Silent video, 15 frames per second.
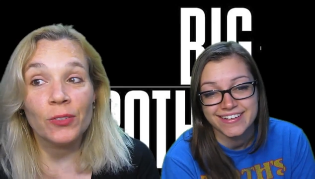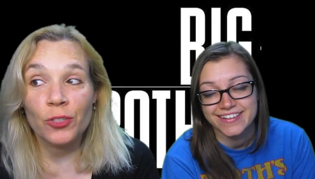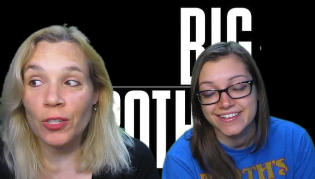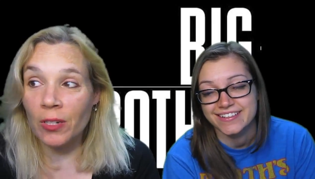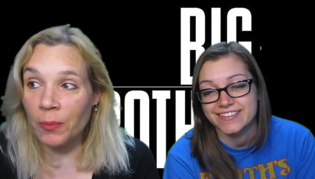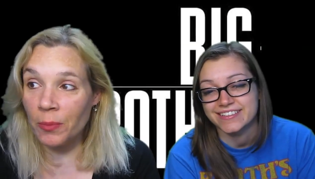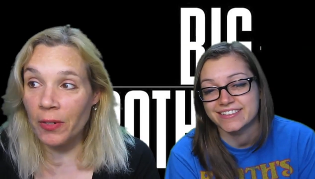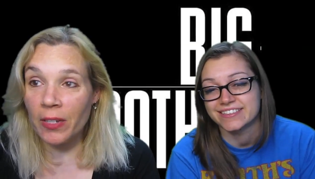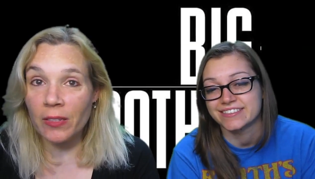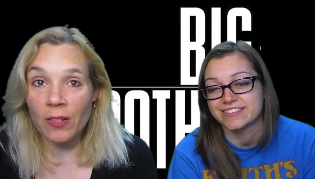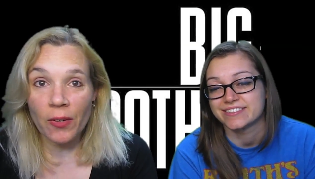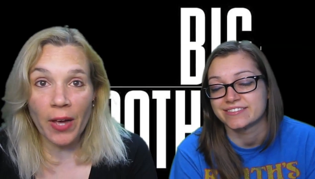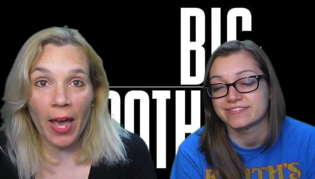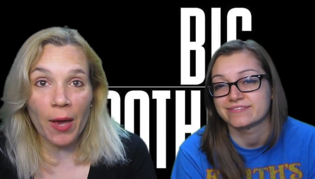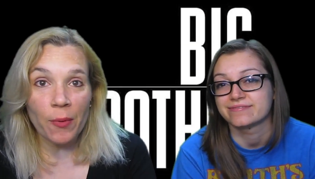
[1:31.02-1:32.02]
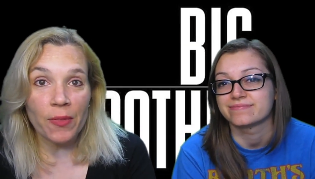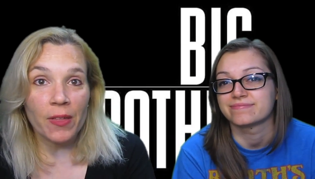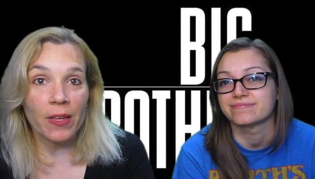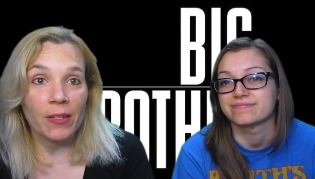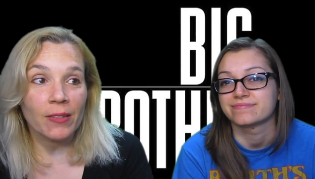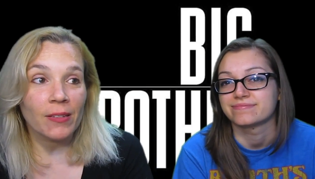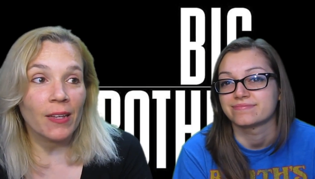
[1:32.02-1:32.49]
Speaker 1: Gina Marie's okay with
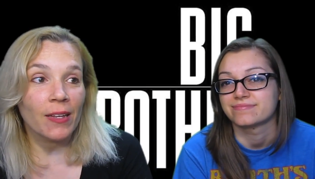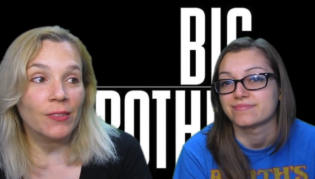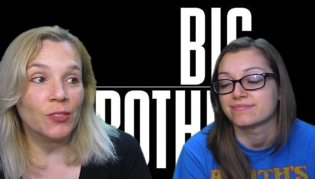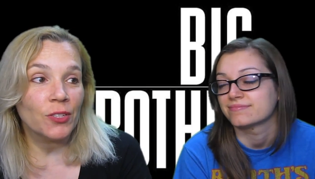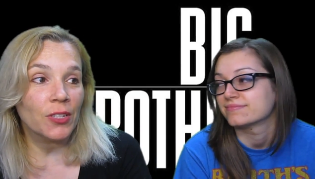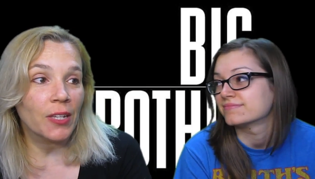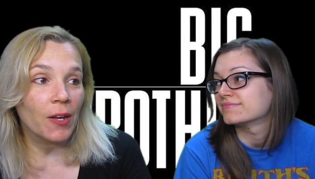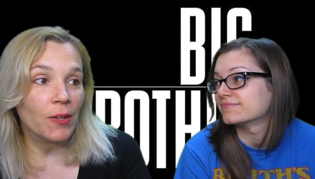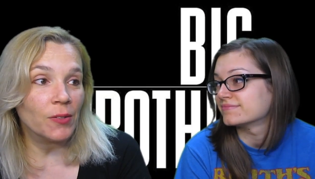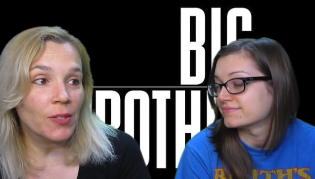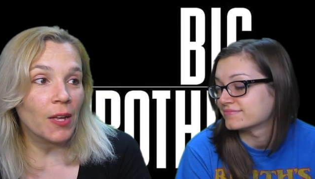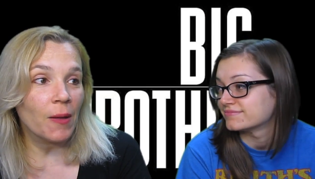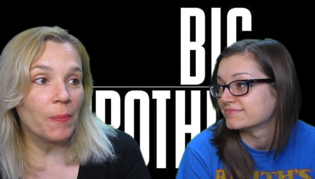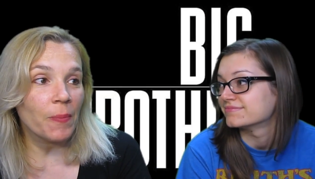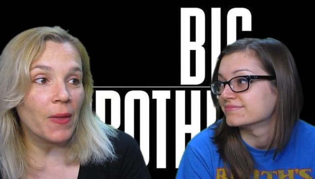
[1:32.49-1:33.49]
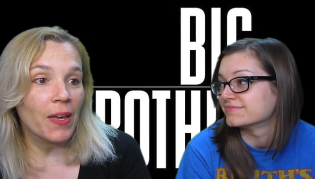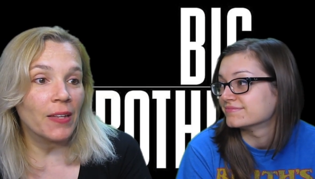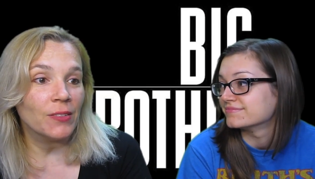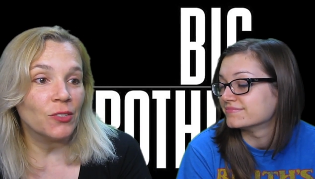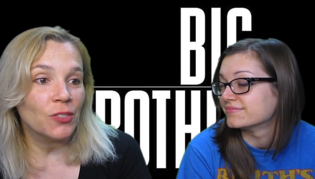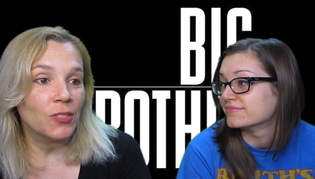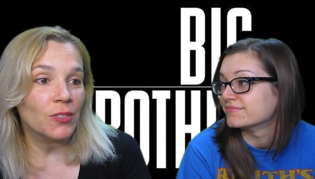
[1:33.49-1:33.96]
it. And she goes up
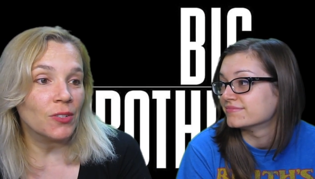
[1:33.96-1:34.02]
and she